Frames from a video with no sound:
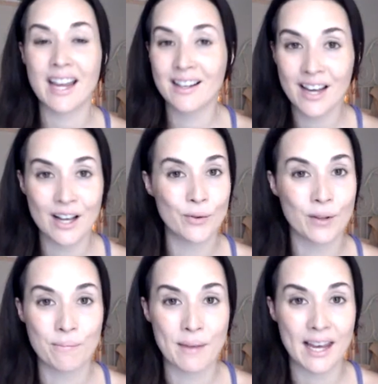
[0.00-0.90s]
in touch
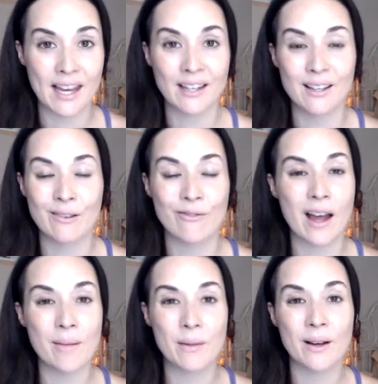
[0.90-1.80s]
with me. You can
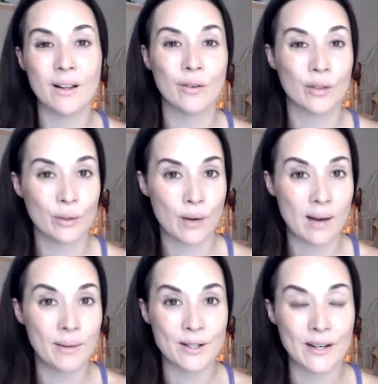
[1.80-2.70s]
find me all over the
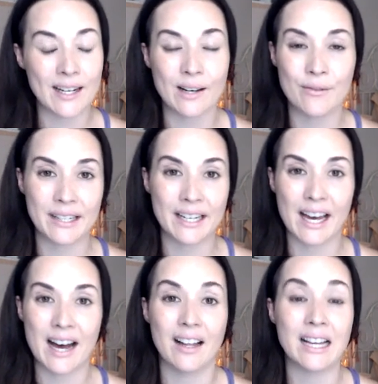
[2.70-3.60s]
web under Eco Vegan
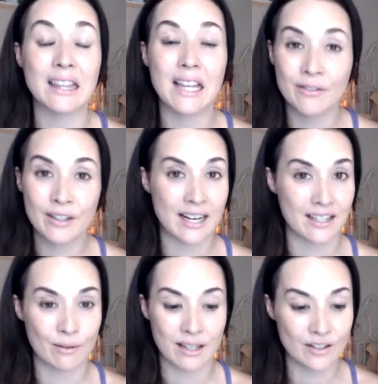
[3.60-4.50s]
Gal. I love
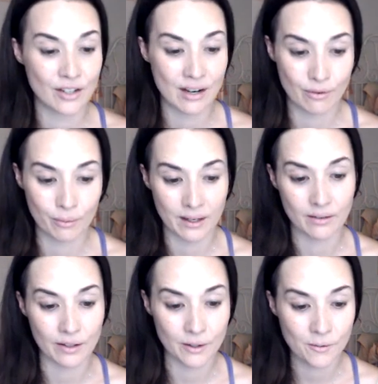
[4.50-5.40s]
connecting with each and every one of
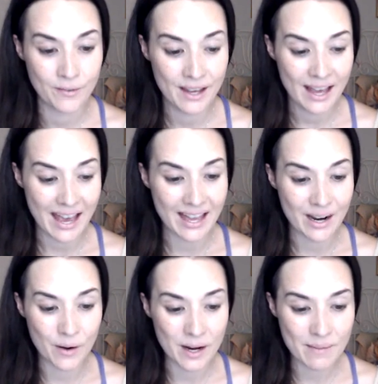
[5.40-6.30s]
you. And I
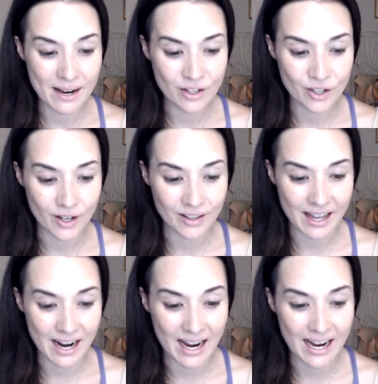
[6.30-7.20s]
want to make sure
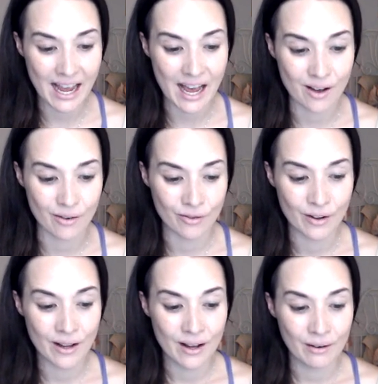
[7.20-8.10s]
that I have
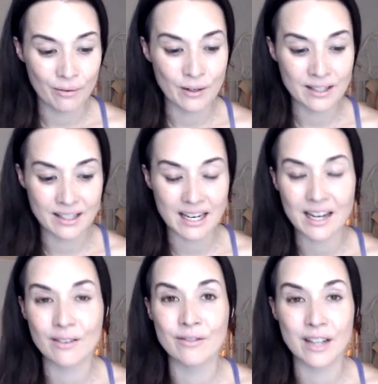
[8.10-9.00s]

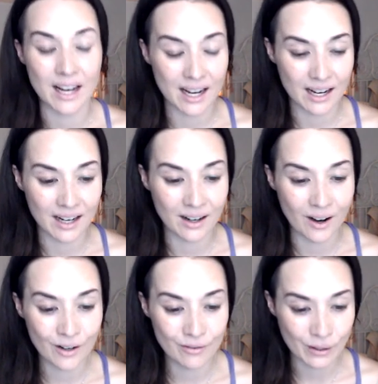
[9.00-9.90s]
received uh,
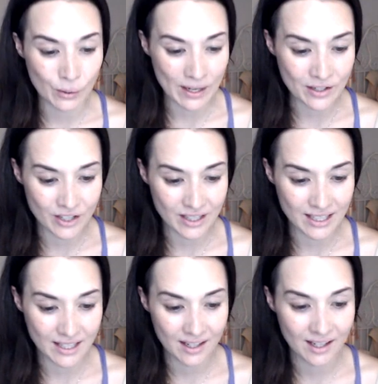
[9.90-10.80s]
all of the questions
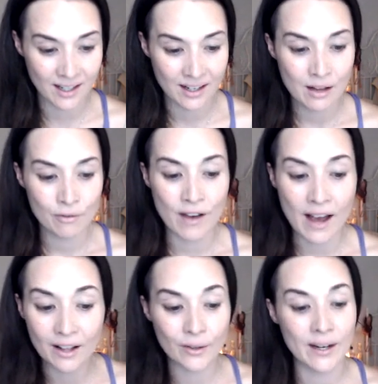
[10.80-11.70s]
here.
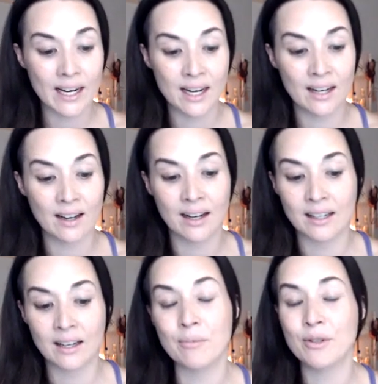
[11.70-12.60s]
Valerie,
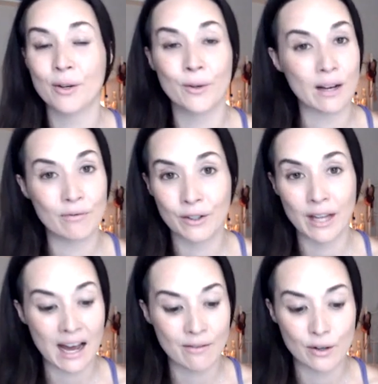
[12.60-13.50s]
I'm so grateful to
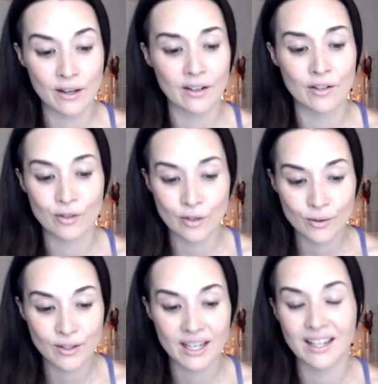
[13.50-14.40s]
have you here.
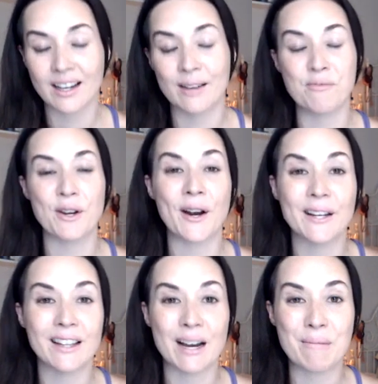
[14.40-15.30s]
Susan, I'm sorry
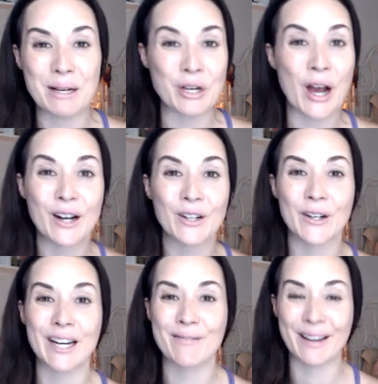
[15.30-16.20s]
that I made you
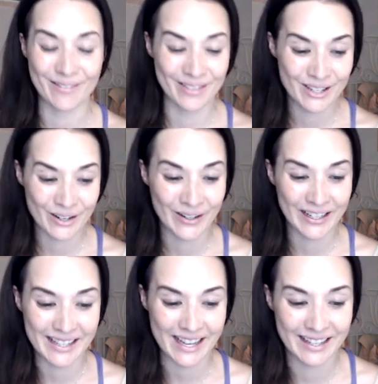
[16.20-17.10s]
hungry, but I'm so
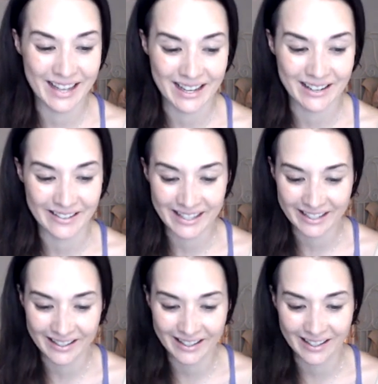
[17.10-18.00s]
excited that you are
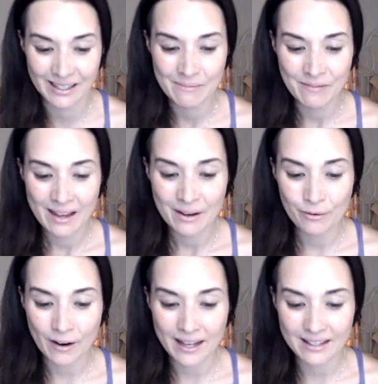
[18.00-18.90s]
here.
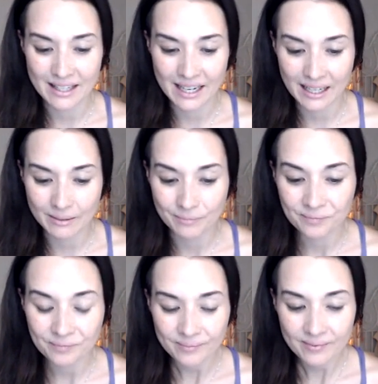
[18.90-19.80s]
Francie
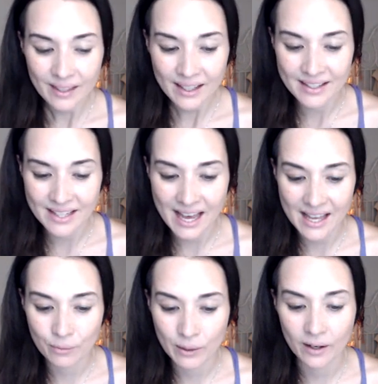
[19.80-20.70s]

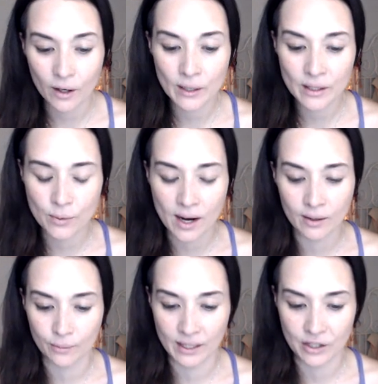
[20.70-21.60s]
said, We are always wrong
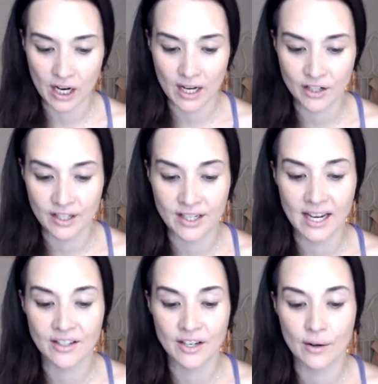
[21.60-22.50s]
when we judge. It's
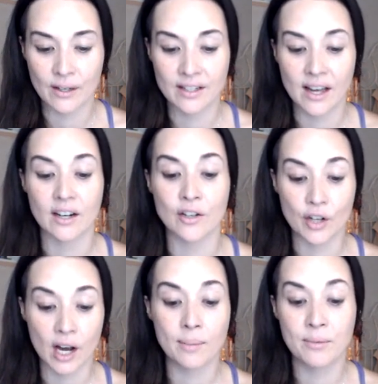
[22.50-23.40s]
nice to know it's not our
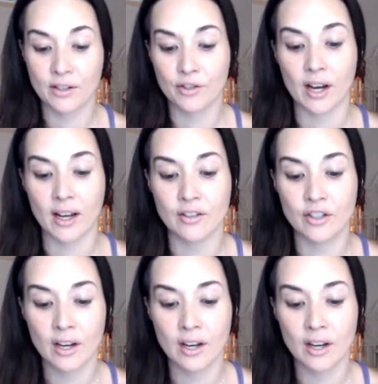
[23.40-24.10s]
job to judge.